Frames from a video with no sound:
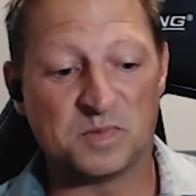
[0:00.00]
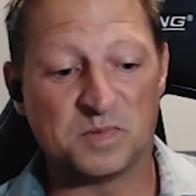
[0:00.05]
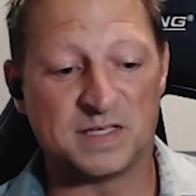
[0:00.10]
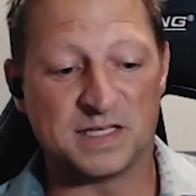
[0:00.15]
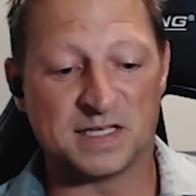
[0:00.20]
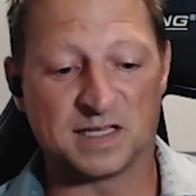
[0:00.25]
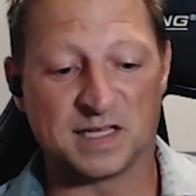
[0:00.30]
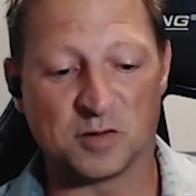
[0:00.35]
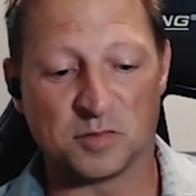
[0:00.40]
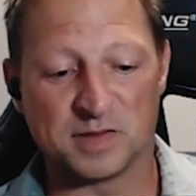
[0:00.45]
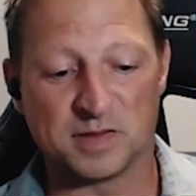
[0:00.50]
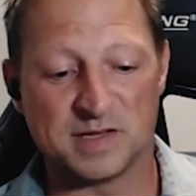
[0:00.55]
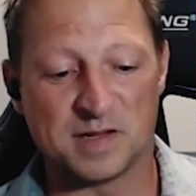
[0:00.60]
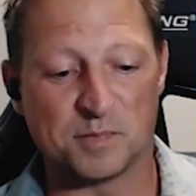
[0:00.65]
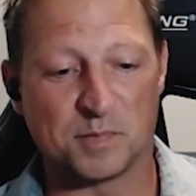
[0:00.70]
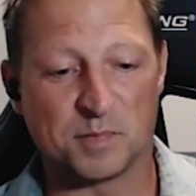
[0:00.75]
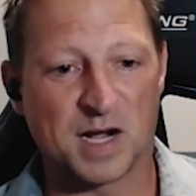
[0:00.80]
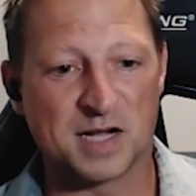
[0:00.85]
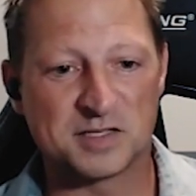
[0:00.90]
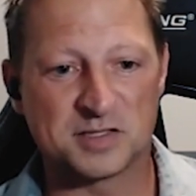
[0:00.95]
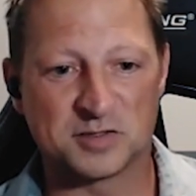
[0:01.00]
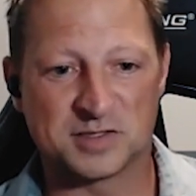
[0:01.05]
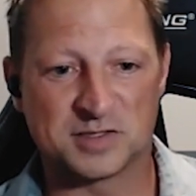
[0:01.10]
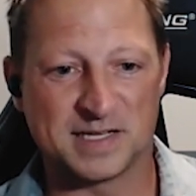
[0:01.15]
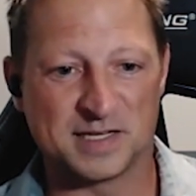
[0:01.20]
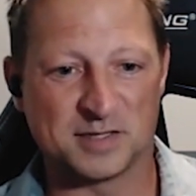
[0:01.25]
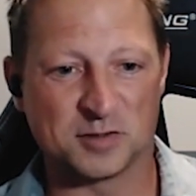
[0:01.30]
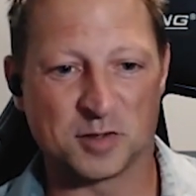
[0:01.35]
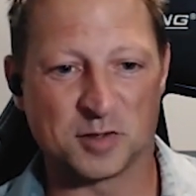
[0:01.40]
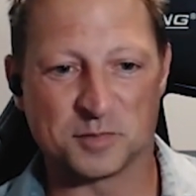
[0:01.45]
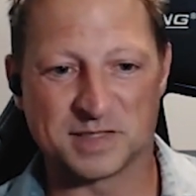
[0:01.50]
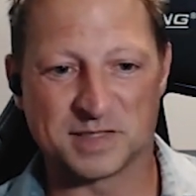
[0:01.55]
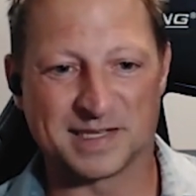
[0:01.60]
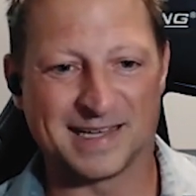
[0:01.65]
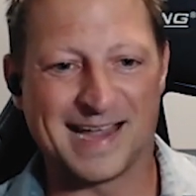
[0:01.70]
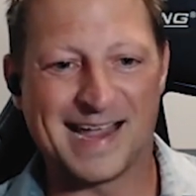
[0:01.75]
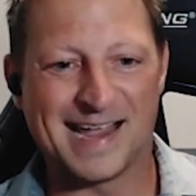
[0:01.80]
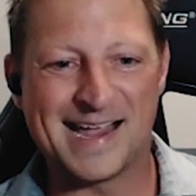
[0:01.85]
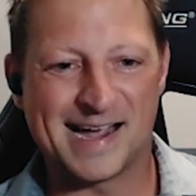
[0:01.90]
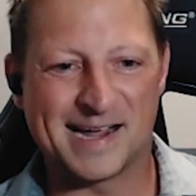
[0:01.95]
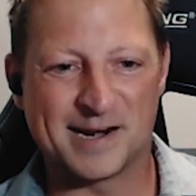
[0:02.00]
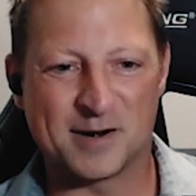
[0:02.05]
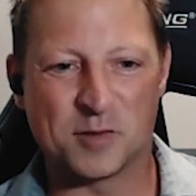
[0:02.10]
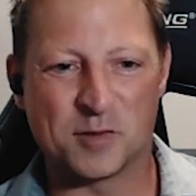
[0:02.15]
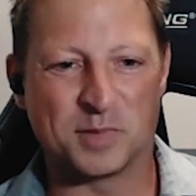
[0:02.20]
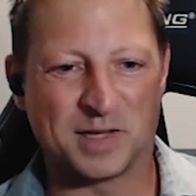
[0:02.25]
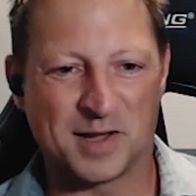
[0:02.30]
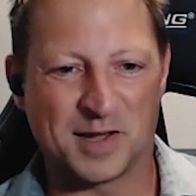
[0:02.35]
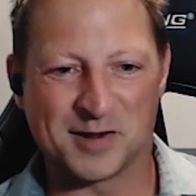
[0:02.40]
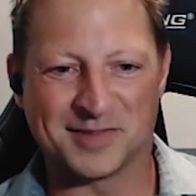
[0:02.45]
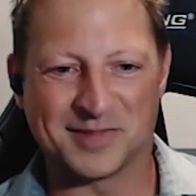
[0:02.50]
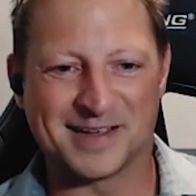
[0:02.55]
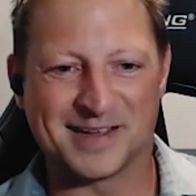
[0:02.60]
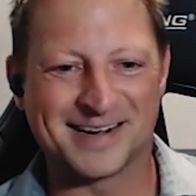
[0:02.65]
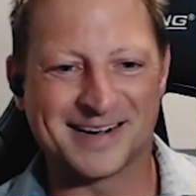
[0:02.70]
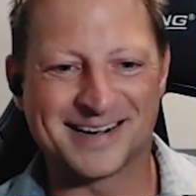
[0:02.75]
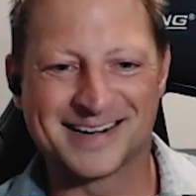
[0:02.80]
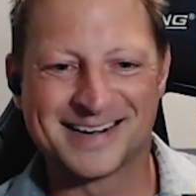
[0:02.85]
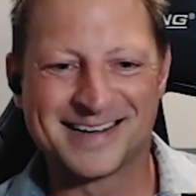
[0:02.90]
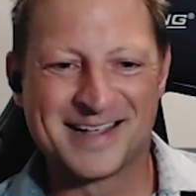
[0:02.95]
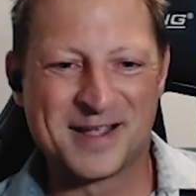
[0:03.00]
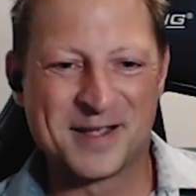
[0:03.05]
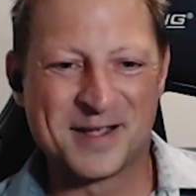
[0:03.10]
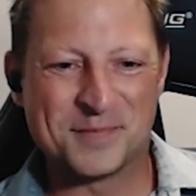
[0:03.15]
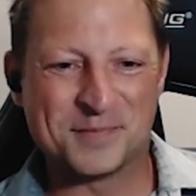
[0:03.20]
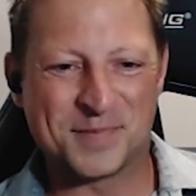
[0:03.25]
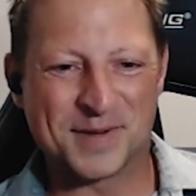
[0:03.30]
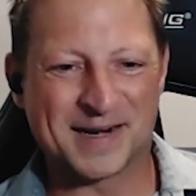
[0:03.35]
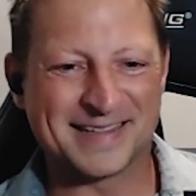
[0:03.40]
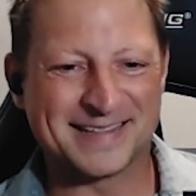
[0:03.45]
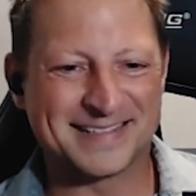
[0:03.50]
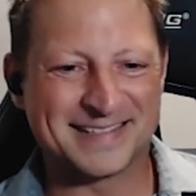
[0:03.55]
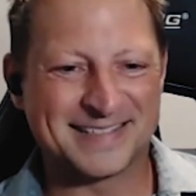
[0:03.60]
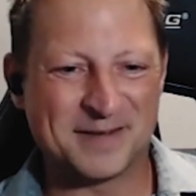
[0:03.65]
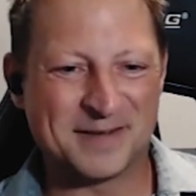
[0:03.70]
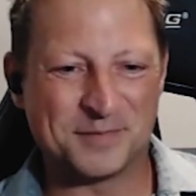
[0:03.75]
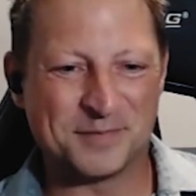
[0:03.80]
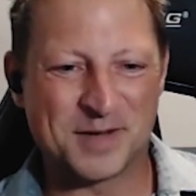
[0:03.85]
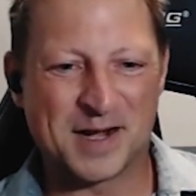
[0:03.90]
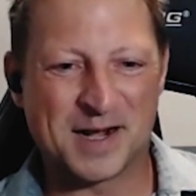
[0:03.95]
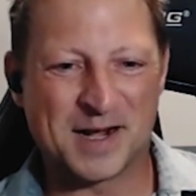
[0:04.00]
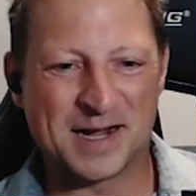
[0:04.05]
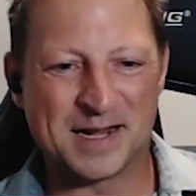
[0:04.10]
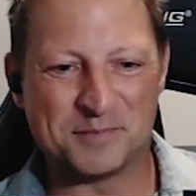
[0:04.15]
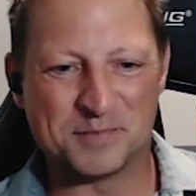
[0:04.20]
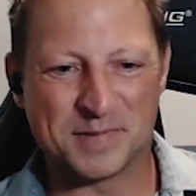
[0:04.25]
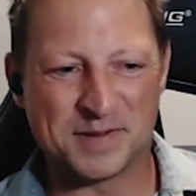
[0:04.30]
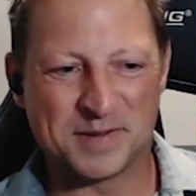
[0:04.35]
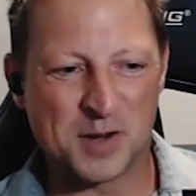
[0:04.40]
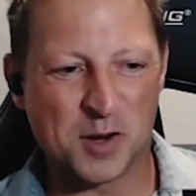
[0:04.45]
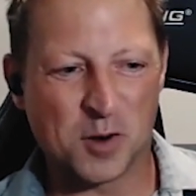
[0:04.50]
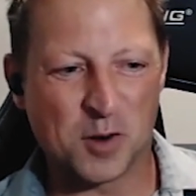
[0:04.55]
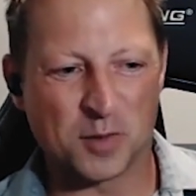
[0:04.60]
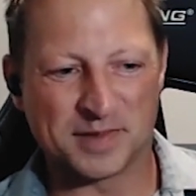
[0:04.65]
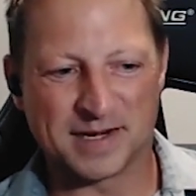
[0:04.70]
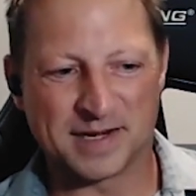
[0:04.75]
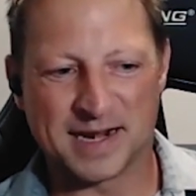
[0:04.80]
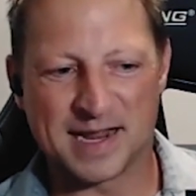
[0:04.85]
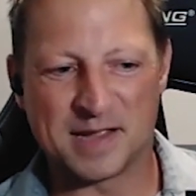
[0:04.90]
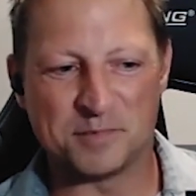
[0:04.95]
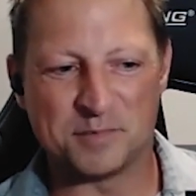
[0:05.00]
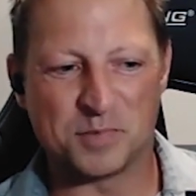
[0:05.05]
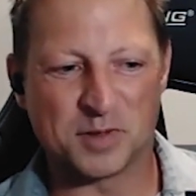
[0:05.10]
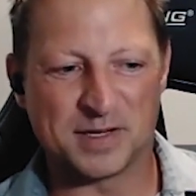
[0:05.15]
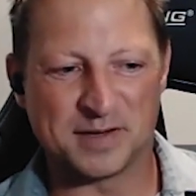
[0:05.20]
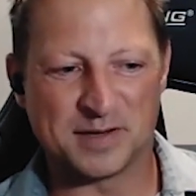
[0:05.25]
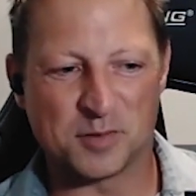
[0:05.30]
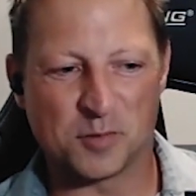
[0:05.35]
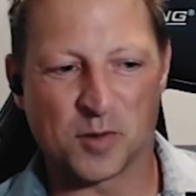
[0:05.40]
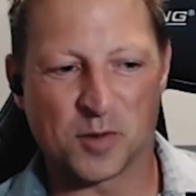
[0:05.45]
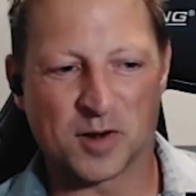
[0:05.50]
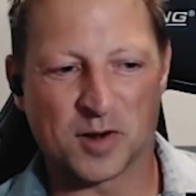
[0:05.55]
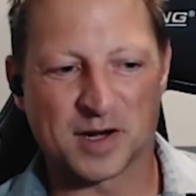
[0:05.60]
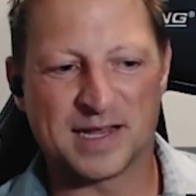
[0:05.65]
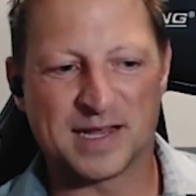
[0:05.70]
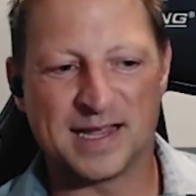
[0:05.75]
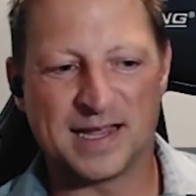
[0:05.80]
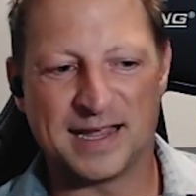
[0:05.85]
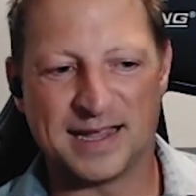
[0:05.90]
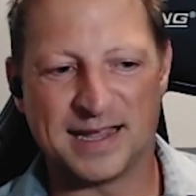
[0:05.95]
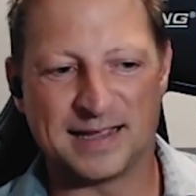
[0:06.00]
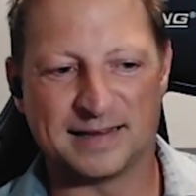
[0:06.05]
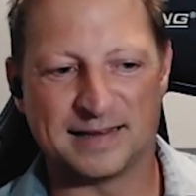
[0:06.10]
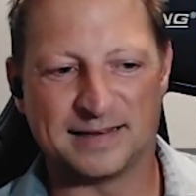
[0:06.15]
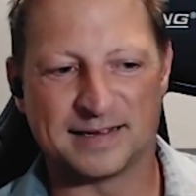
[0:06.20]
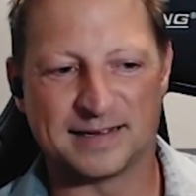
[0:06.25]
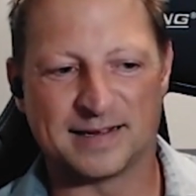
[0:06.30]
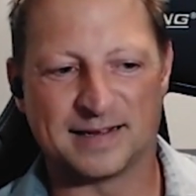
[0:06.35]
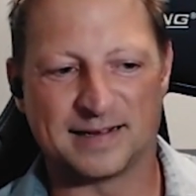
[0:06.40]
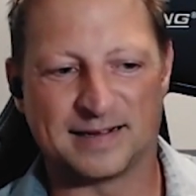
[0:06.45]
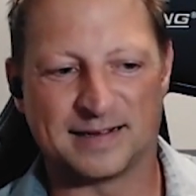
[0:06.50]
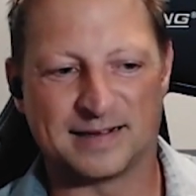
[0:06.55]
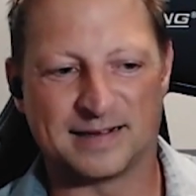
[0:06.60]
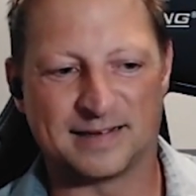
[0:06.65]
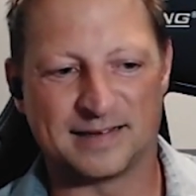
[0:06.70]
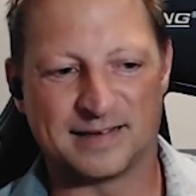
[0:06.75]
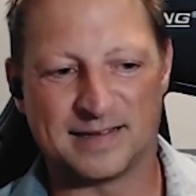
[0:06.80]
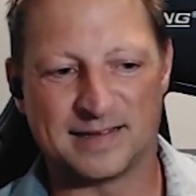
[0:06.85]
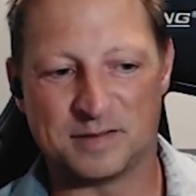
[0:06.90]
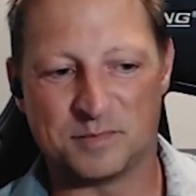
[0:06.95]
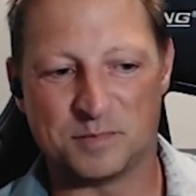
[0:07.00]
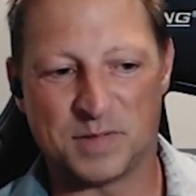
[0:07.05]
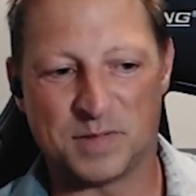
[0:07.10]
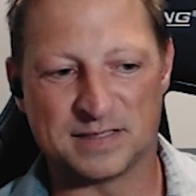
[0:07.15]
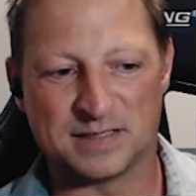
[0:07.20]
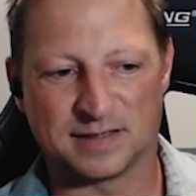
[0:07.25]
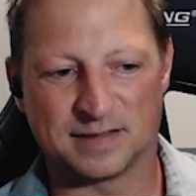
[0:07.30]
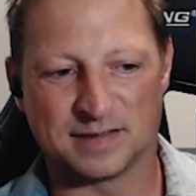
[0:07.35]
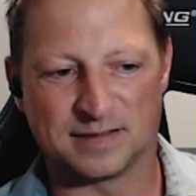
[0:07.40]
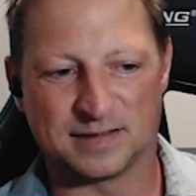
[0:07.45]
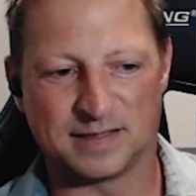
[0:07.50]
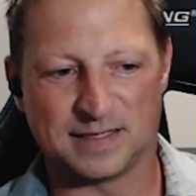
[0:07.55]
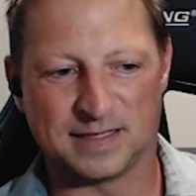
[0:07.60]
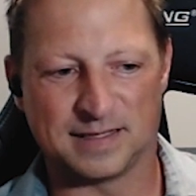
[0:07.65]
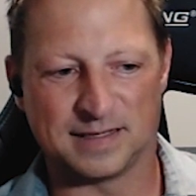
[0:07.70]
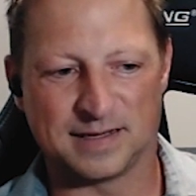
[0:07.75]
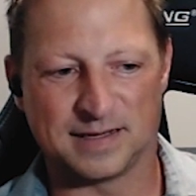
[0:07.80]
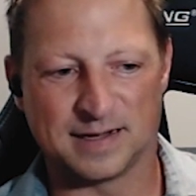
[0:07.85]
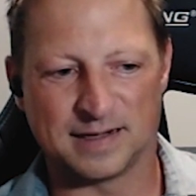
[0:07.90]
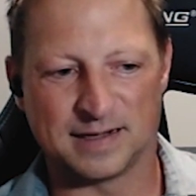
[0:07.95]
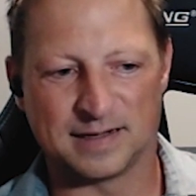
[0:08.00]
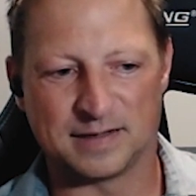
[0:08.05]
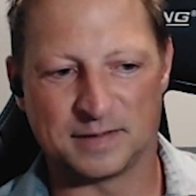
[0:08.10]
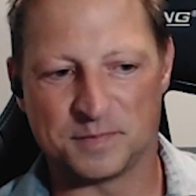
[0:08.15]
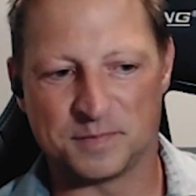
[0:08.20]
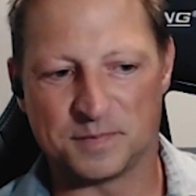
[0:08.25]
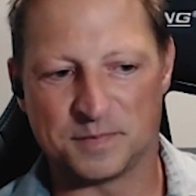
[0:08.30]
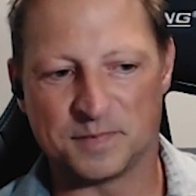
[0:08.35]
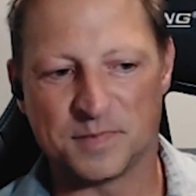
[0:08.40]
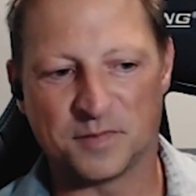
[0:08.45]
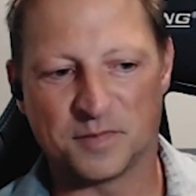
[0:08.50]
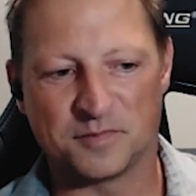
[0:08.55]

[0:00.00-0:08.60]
dealing with the imposter syndrome, saying, "Hey, I don't belong there," but at the same time, knowing that I had put in the work and uh, and basically um,